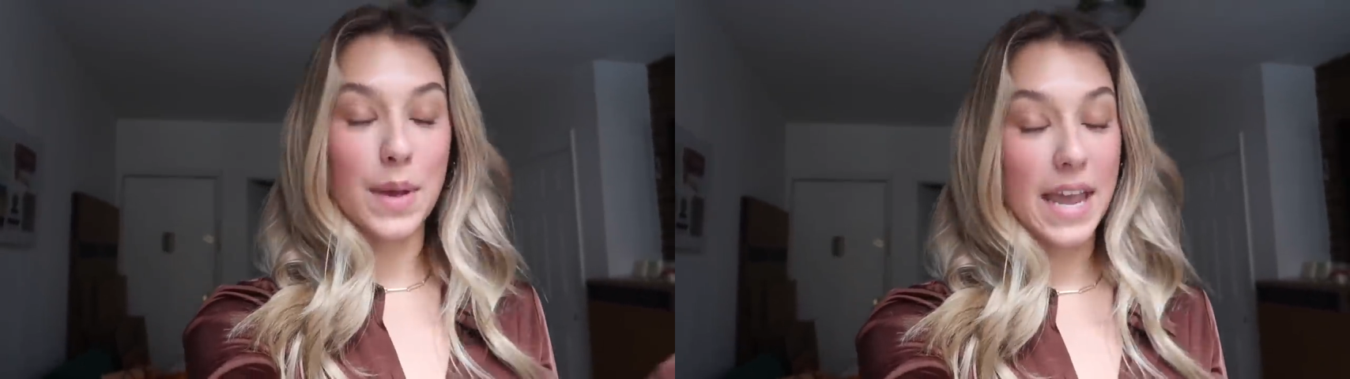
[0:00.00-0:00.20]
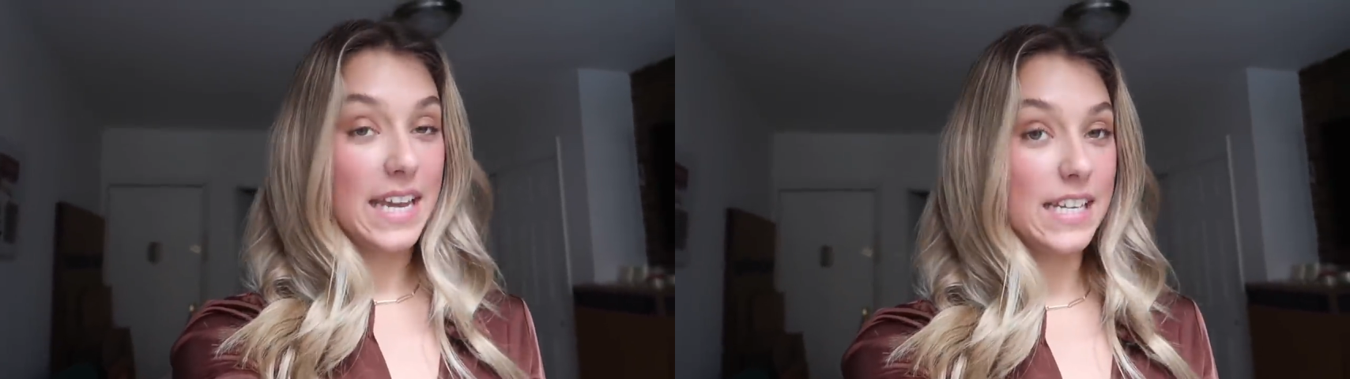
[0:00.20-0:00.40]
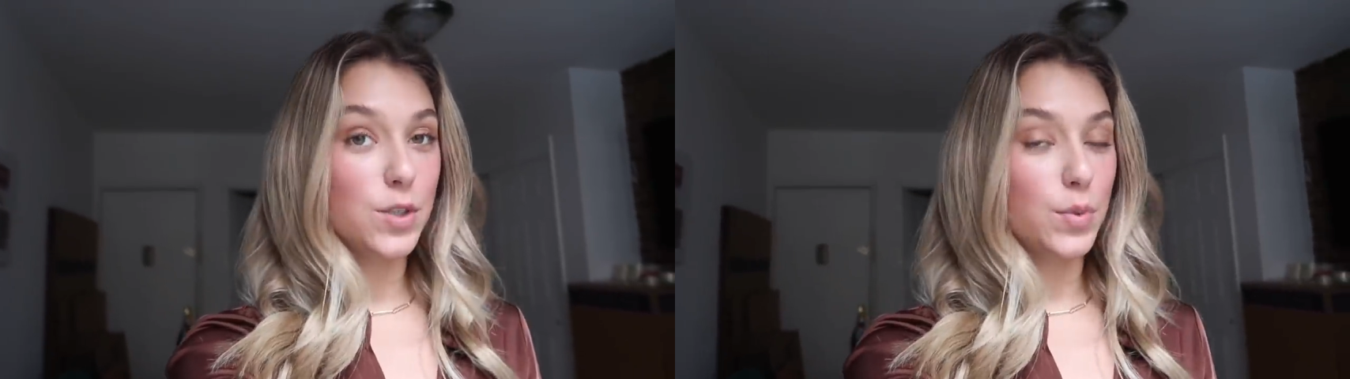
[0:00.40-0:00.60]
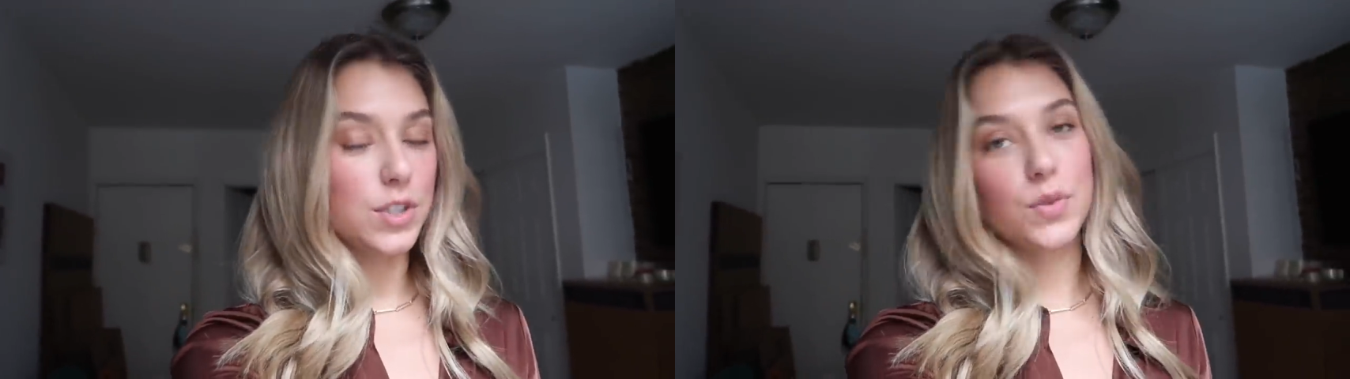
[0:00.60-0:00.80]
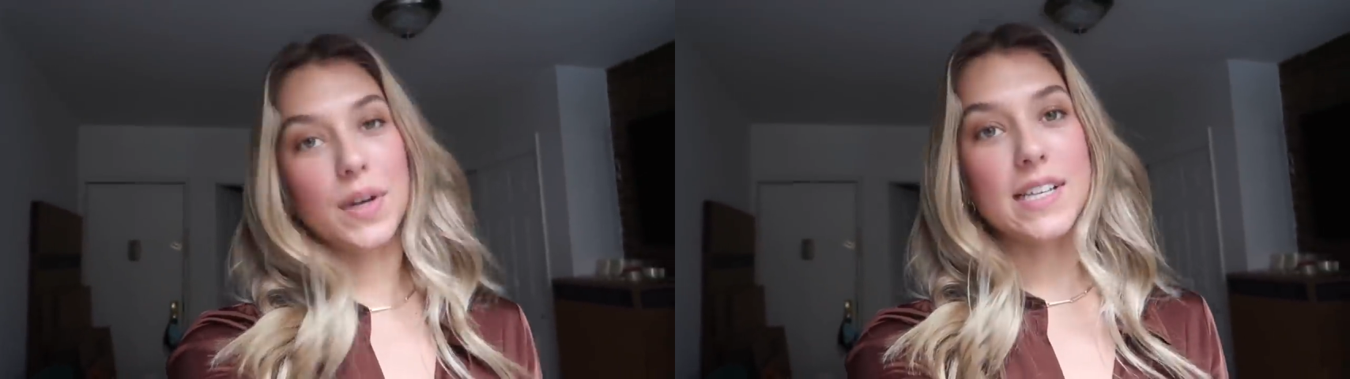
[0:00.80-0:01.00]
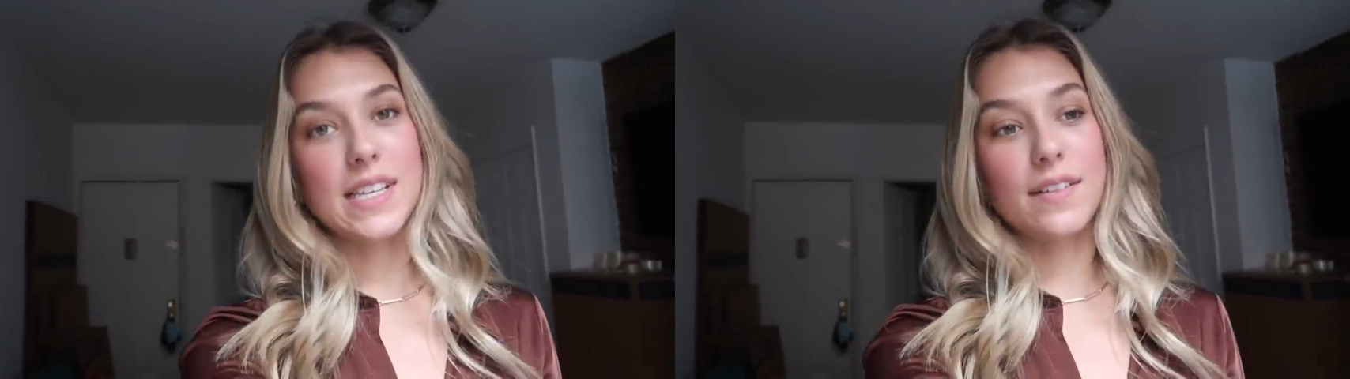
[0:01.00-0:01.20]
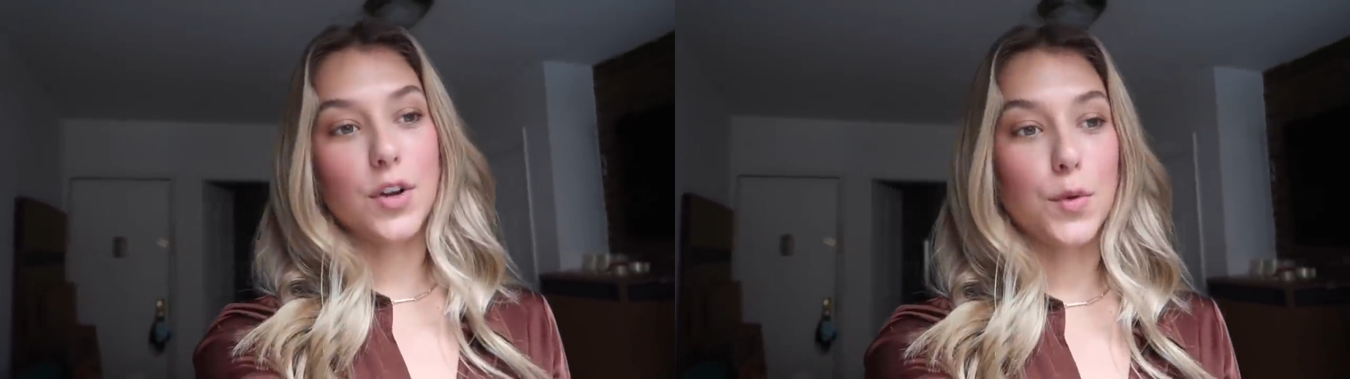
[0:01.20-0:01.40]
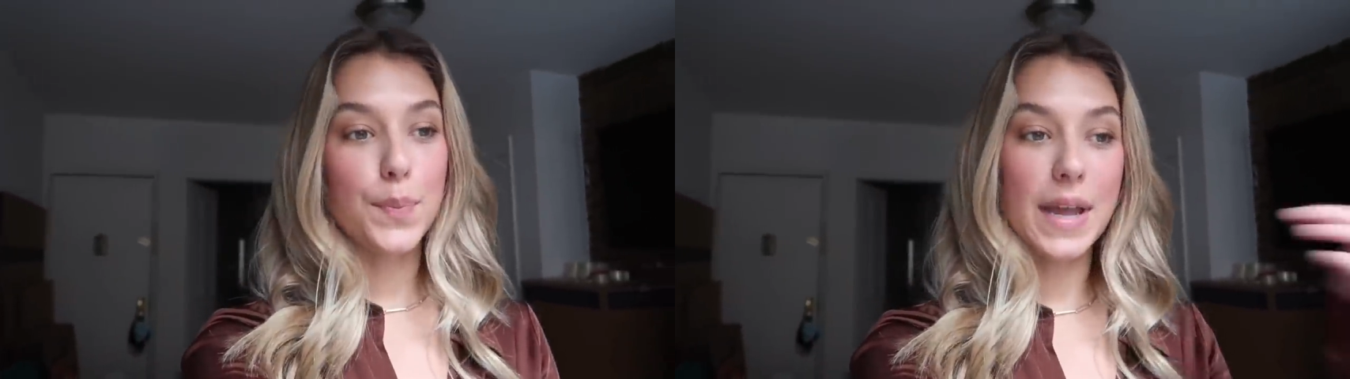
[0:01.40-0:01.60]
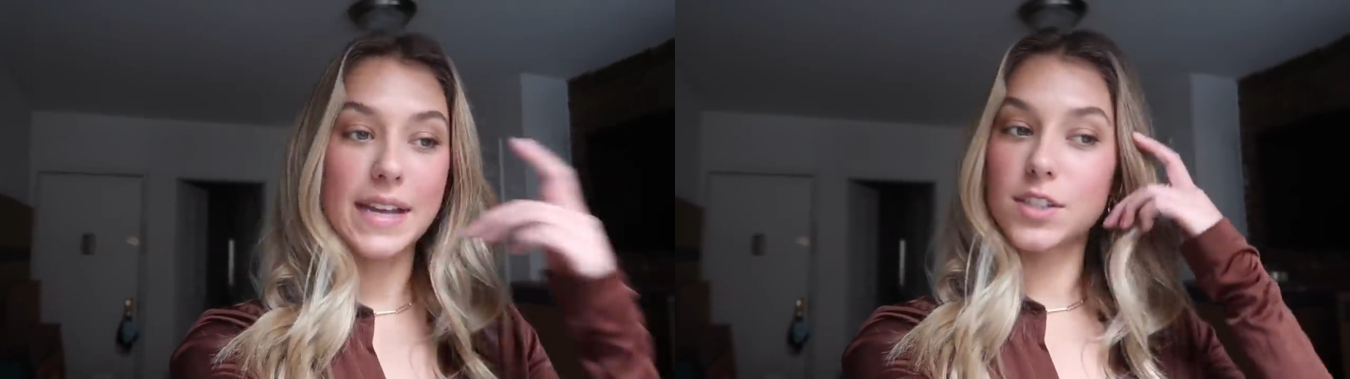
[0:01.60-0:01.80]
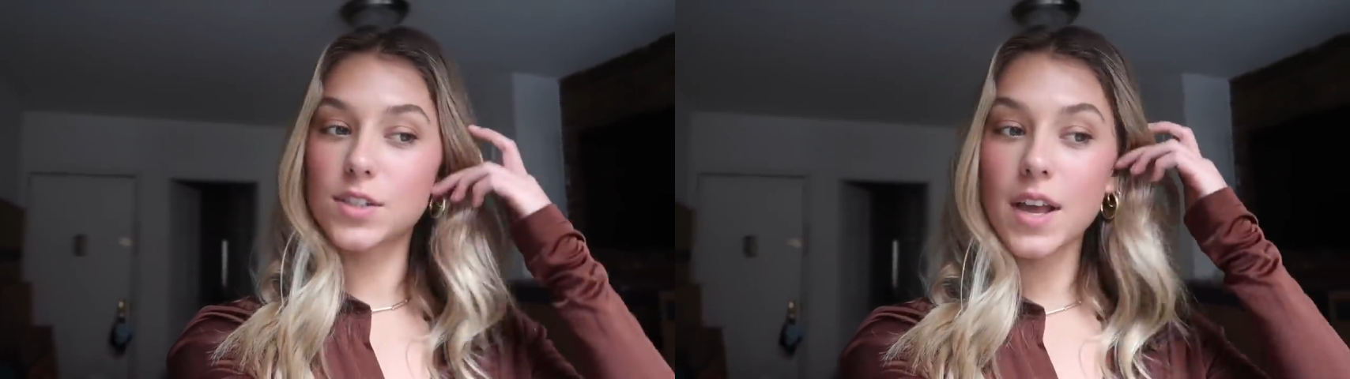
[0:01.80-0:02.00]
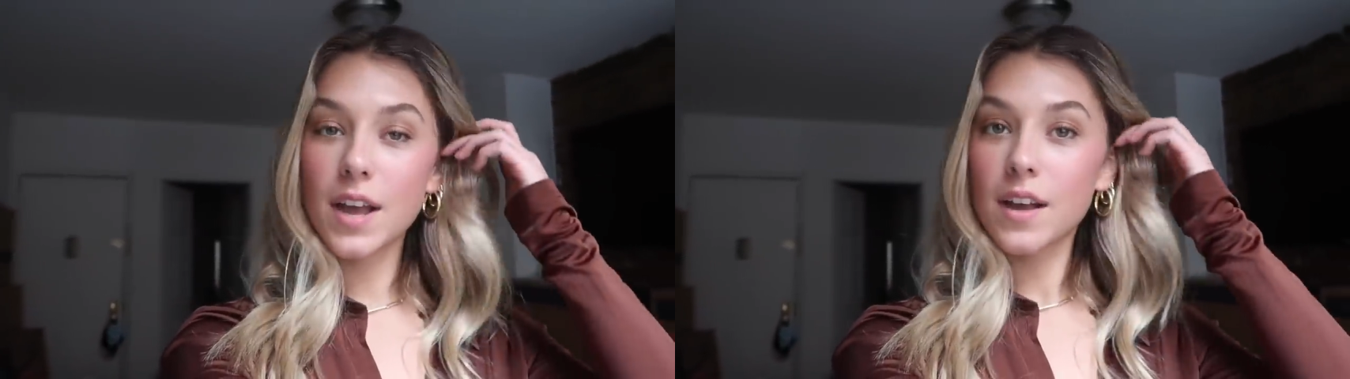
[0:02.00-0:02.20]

Paige, which you guys have known Paige